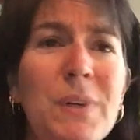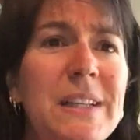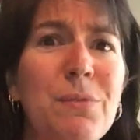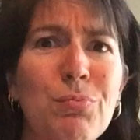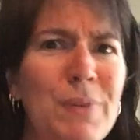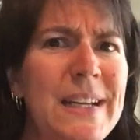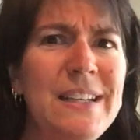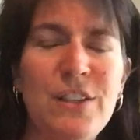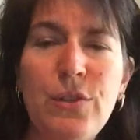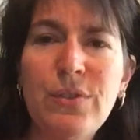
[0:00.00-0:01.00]
really
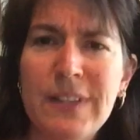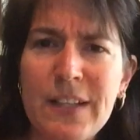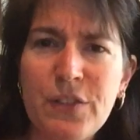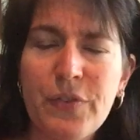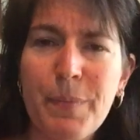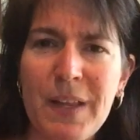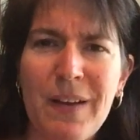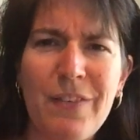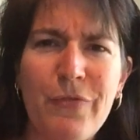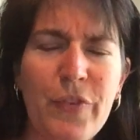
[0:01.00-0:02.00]
read newsletters from
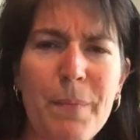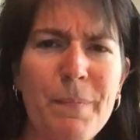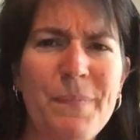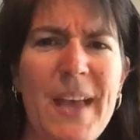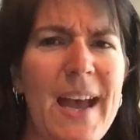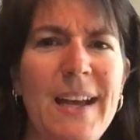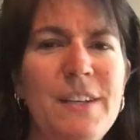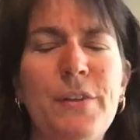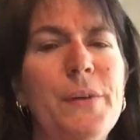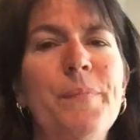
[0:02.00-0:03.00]
I
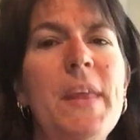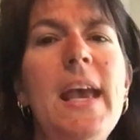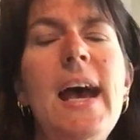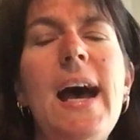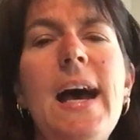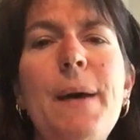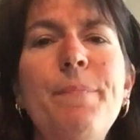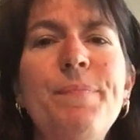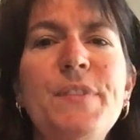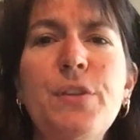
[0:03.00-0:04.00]
don't know.